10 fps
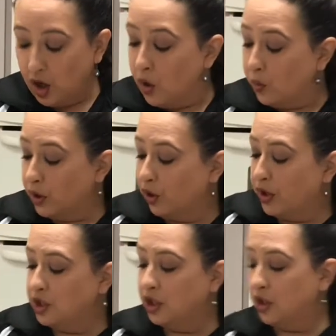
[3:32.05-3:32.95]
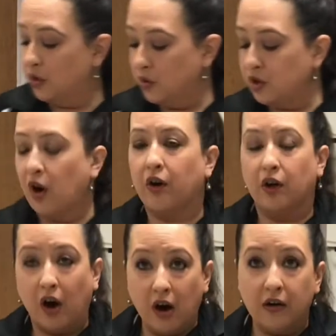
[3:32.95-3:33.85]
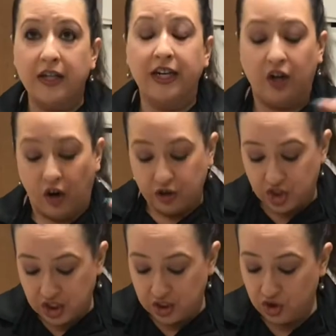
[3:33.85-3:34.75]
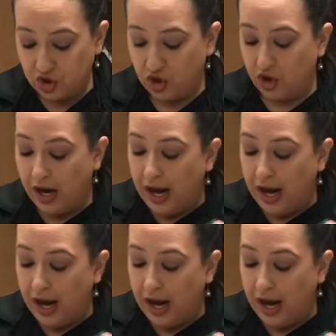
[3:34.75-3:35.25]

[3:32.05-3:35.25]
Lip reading: we're going to use our garlic, our ginger,